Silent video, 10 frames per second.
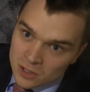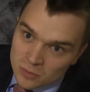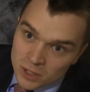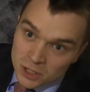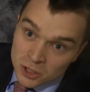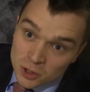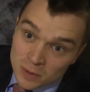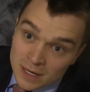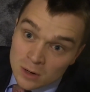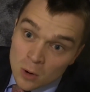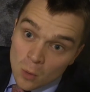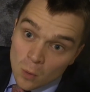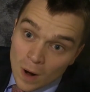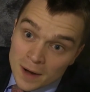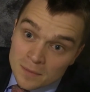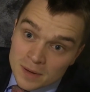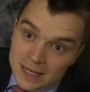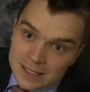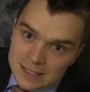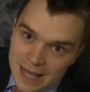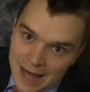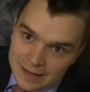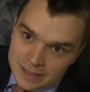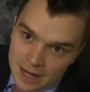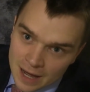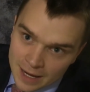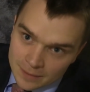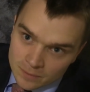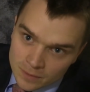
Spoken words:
you must do it one piece at a time.